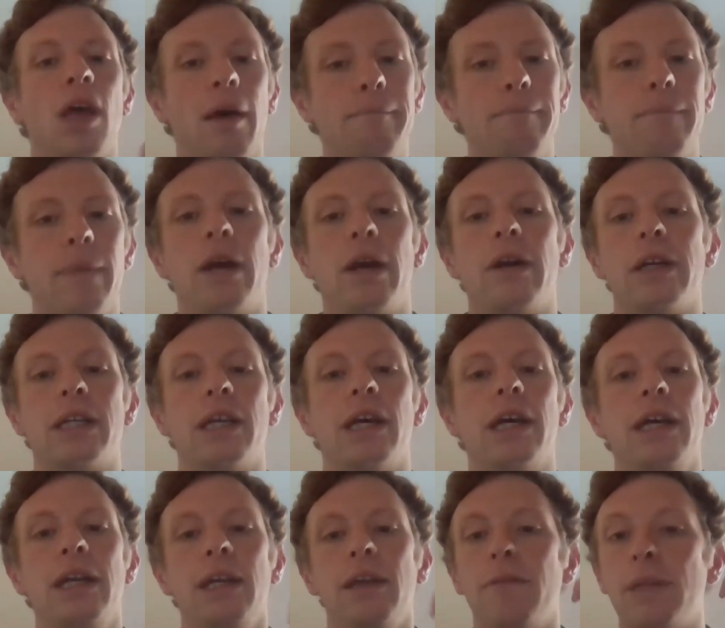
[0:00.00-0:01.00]

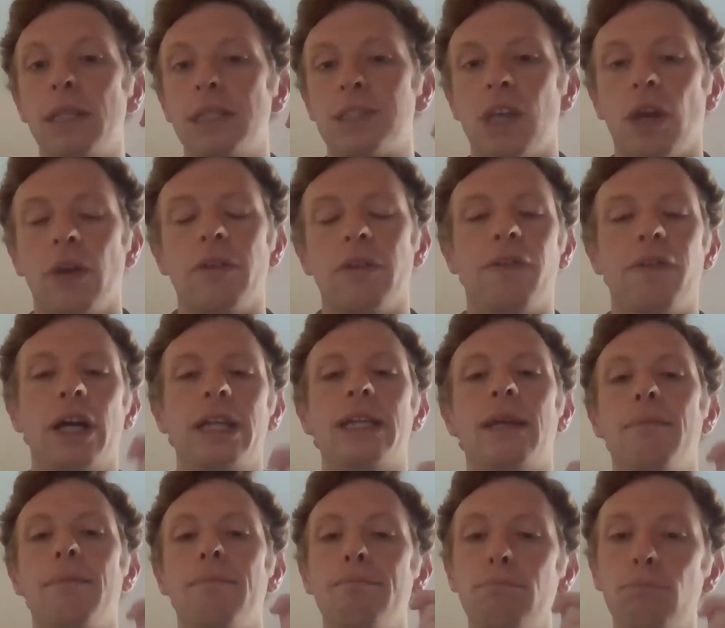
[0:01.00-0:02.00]
America is going to find
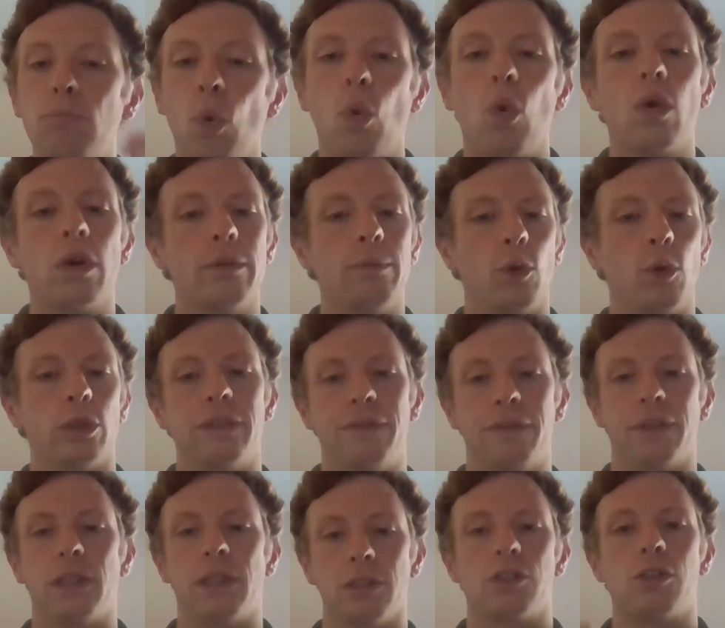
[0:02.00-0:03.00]
it more and more
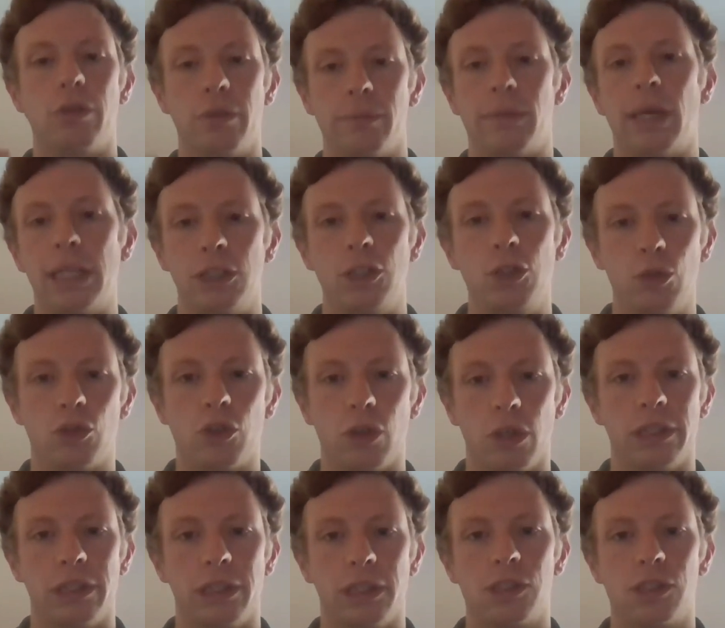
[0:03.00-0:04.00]
difficult to remain
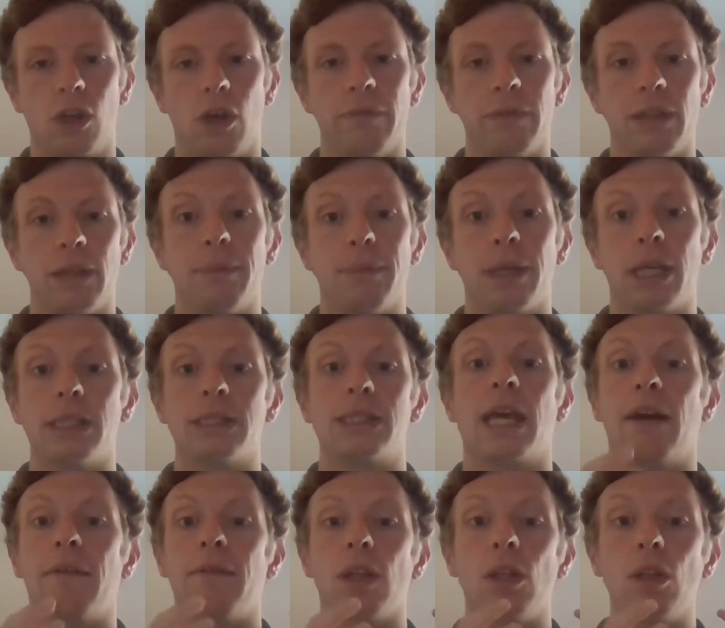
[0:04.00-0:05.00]
neutral in this conflict because
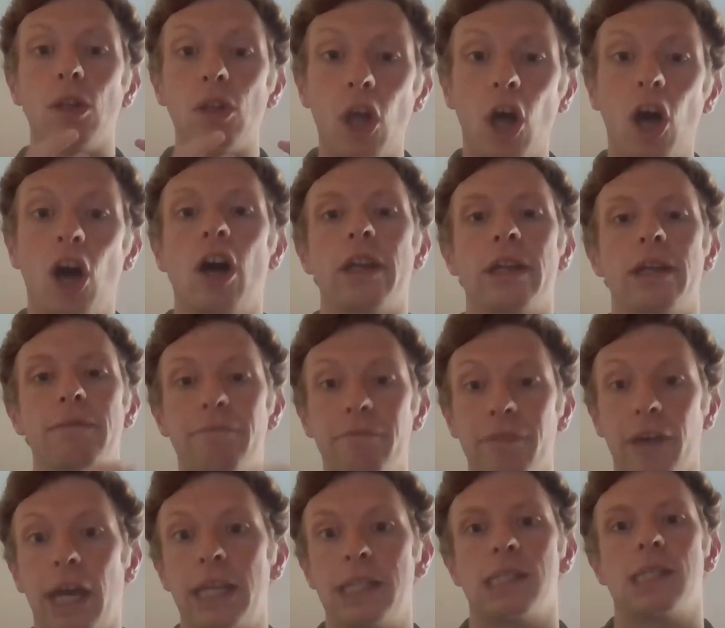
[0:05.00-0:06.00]
they have a lot
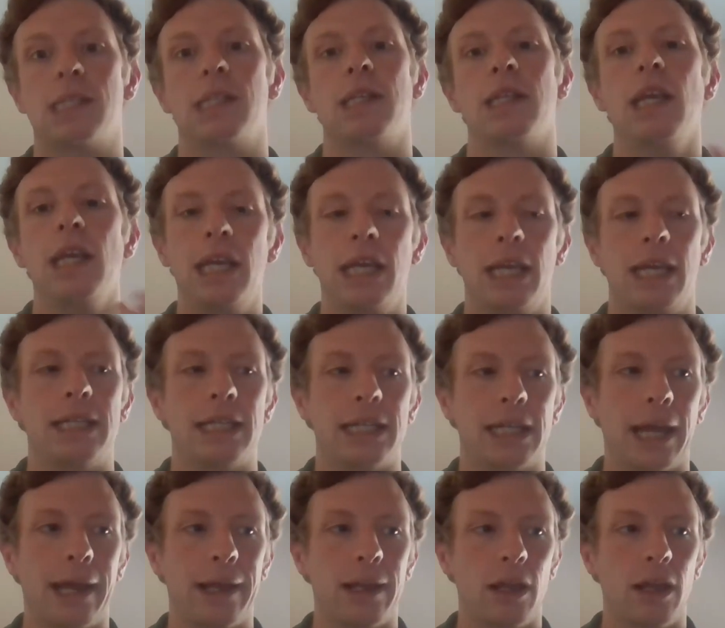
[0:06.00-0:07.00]
invested in an
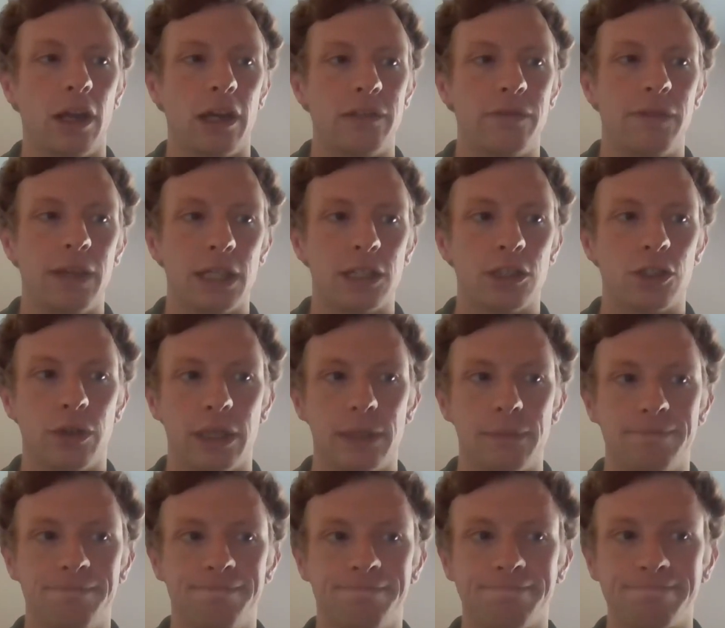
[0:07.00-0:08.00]
Allied victory.
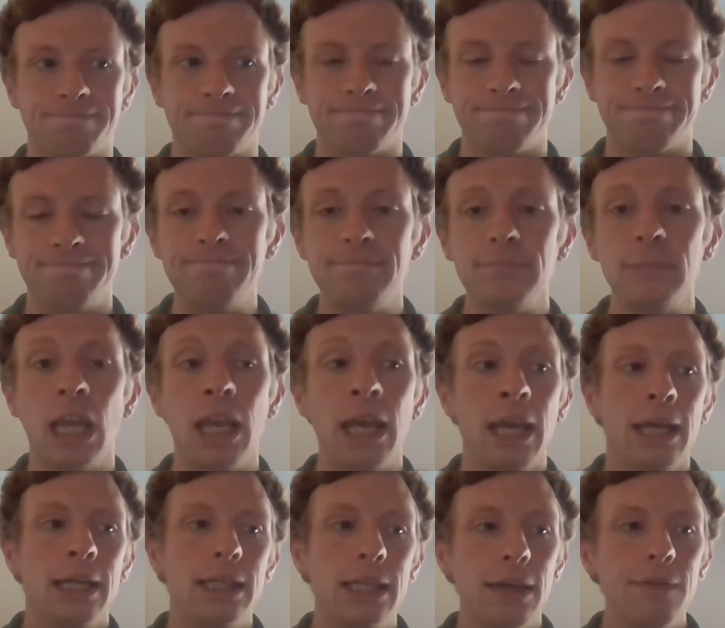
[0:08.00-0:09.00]

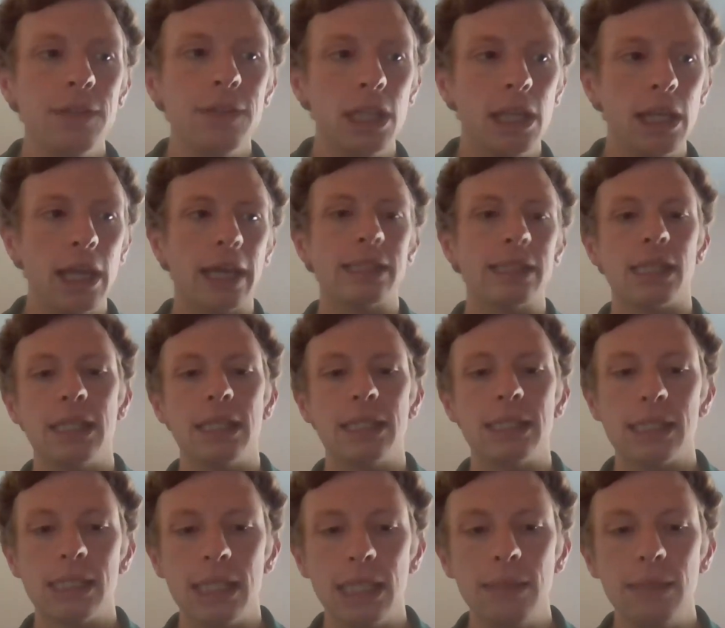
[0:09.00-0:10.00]
Nevertheless, it
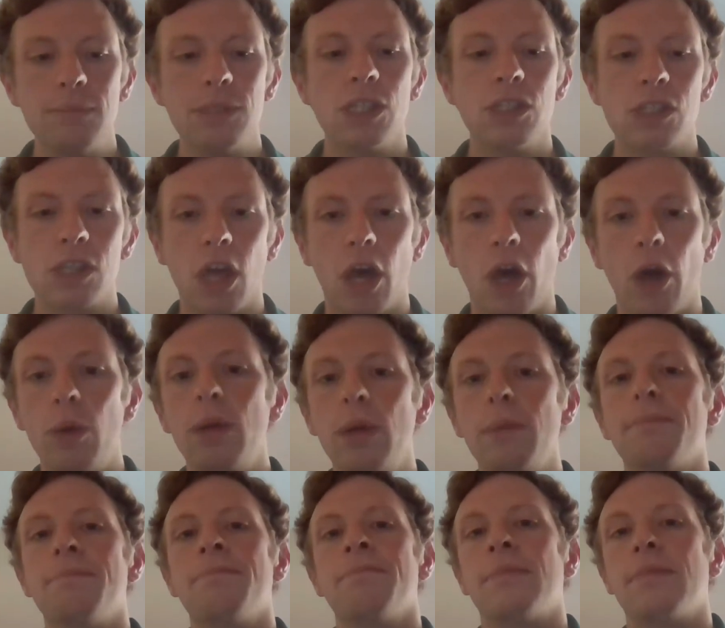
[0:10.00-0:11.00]
seems as though
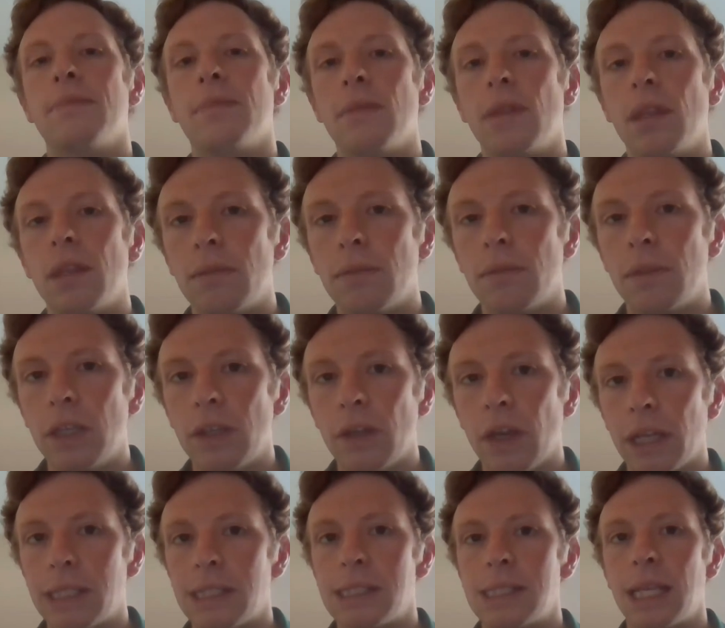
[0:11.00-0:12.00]
the
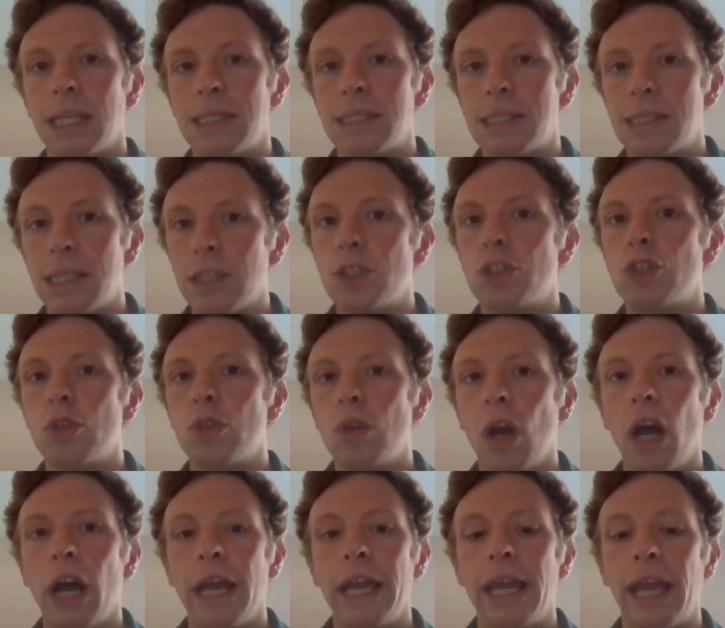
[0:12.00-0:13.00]
United States did
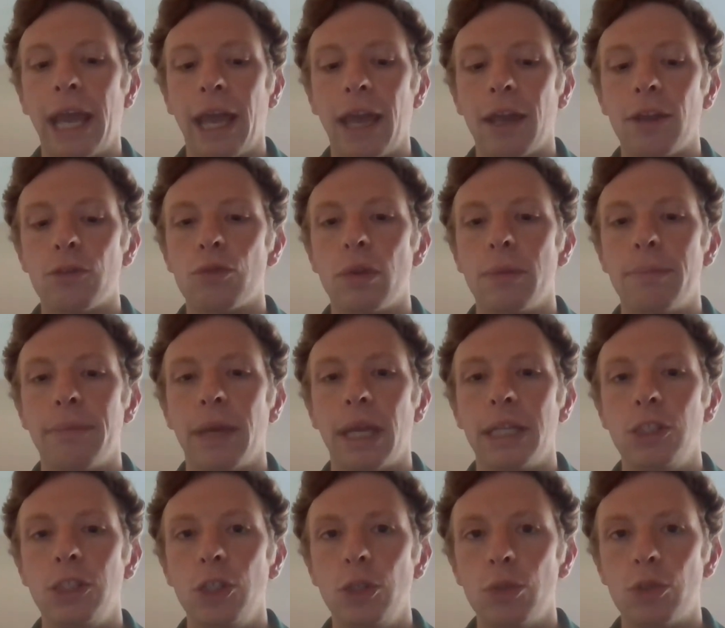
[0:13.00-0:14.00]
try and
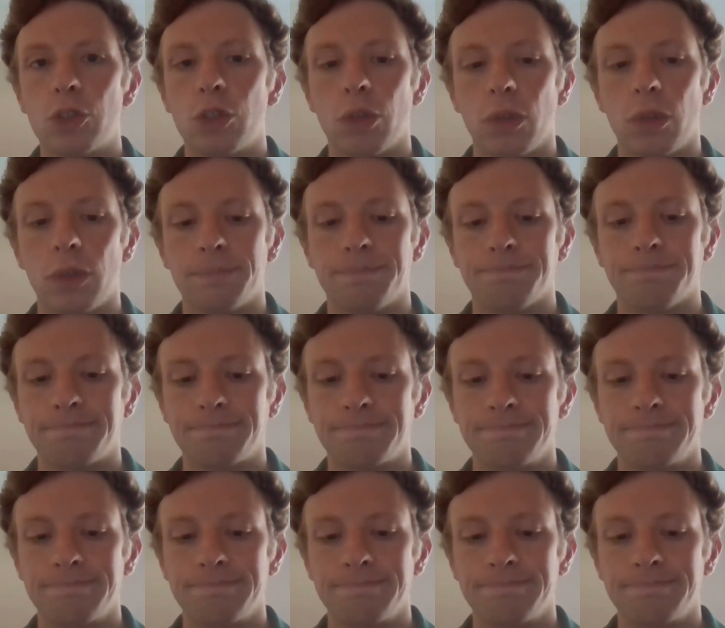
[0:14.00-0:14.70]
remain neutral.